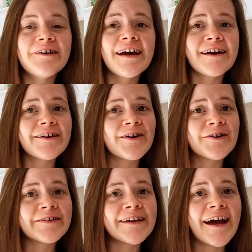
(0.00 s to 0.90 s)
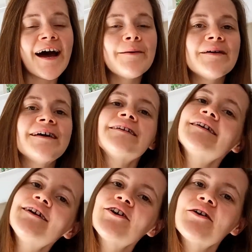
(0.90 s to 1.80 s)
and currently I'm in
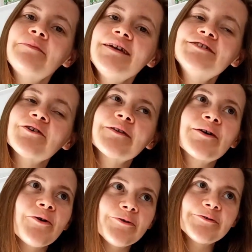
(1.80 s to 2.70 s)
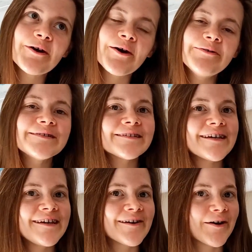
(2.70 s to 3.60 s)
Kirra Beach on the Gold Coast
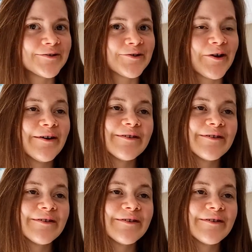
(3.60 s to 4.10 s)
in Australia,